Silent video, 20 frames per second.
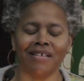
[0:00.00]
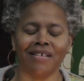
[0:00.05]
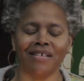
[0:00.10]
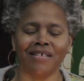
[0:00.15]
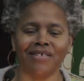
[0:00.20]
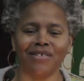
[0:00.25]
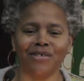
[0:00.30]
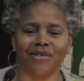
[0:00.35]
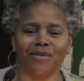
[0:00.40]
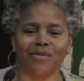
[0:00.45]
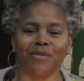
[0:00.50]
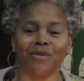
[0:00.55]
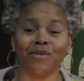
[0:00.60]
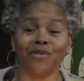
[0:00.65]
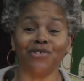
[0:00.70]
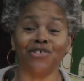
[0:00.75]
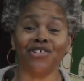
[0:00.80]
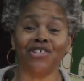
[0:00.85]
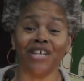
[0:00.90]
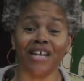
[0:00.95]
that you will
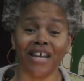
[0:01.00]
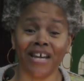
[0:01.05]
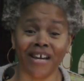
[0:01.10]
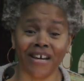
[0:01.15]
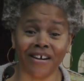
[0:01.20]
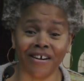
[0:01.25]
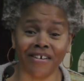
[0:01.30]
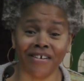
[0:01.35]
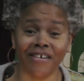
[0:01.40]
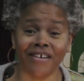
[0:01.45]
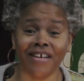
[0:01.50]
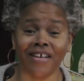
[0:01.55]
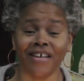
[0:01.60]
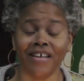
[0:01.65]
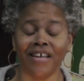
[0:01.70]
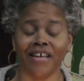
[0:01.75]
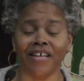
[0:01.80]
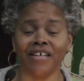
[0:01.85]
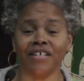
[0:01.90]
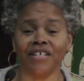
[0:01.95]
share
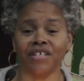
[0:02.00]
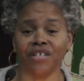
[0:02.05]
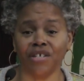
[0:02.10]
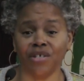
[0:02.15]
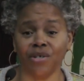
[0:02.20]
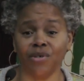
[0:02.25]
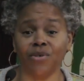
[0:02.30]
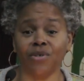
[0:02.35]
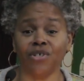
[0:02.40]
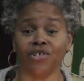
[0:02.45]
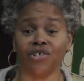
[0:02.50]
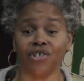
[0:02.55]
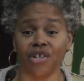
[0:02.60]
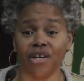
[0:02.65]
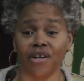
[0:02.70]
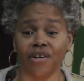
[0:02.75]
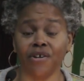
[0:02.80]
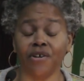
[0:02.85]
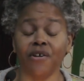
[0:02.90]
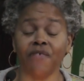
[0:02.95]
and continue to
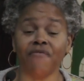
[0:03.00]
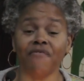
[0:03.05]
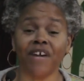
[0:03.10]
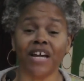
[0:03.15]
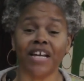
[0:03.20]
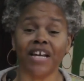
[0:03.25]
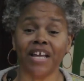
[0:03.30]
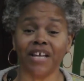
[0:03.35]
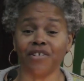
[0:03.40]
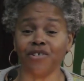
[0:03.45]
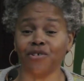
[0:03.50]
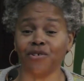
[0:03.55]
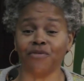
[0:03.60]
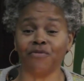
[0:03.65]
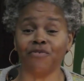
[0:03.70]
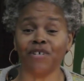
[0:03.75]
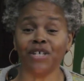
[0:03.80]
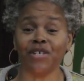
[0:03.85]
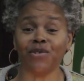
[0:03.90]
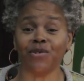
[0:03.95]
share your financial
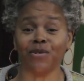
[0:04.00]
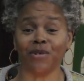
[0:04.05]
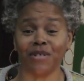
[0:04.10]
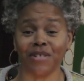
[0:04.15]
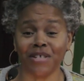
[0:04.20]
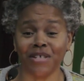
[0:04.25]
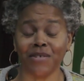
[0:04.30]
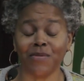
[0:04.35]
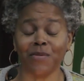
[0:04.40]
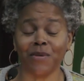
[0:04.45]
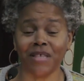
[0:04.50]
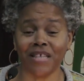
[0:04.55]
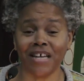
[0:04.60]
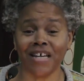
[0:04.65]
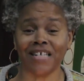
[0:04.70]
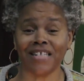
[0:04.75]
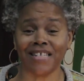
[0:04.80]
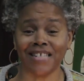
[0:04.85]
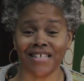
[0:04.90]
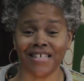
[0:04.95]
resources with
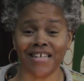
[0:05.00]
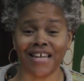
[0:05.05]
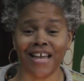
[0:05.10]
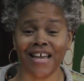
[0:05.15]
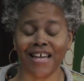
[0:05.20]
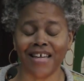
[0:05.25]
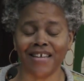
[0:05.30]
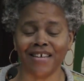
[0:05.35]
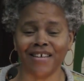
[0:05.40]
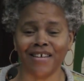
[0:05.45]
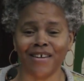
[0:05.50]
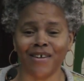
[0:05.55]
us today.